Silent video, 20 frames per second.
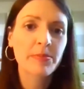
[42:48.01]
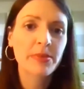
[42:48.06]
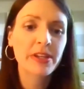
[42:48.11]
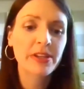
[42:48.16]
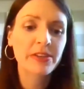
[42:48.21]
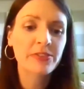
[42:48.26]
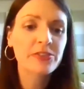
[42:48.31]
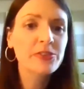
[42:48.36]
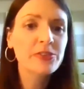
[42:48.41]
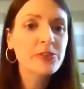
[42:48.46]

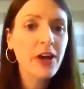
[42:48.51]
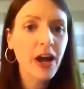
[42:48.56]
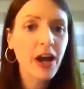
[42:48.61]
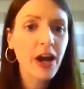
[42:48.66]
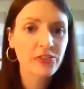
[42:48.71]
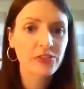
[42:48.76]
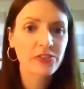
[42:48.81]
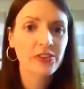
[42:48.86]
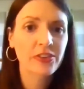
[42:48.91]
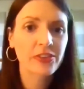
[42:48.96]
being too
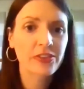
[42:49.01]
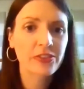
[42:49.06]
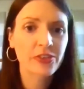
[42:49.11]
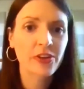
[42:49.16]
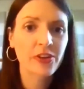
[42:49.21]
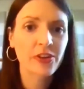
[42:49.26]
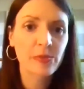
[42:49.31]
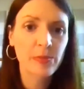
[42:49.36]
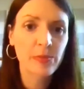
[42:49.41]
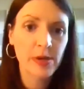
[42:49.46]
cautious
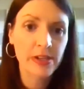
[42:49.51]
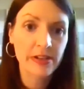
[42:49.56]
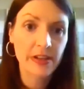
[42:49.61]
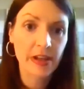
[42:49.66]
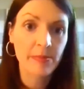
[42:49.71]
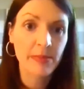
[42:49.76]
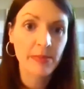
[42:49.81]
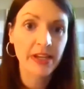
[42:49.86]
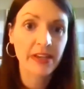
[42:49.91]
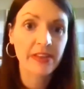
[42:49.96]
during the
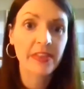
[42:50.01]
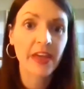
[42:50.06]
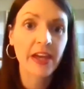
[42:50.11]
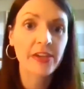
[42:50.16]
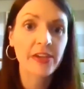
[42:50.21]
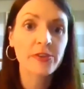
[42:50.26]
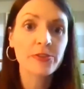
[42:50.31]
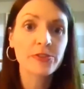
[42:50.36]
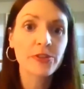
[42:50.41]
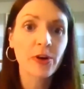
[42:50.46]
pandemic,
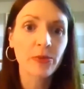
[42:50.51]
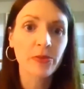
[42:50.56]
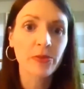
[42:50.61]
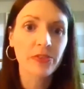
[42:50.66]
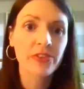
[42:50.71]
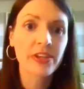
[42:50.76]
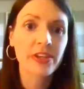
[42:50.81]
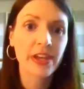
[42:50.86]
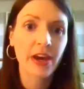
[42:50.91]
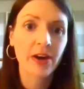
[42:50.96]
that you don't
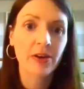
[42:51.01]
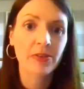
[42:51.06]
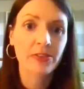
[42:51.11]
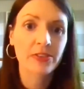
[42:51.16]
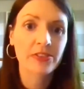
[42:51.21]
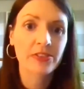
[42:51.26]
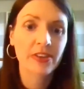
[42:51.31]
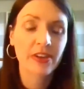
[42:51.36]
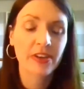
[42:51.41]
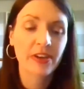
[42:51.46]
seek
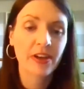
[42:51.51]
out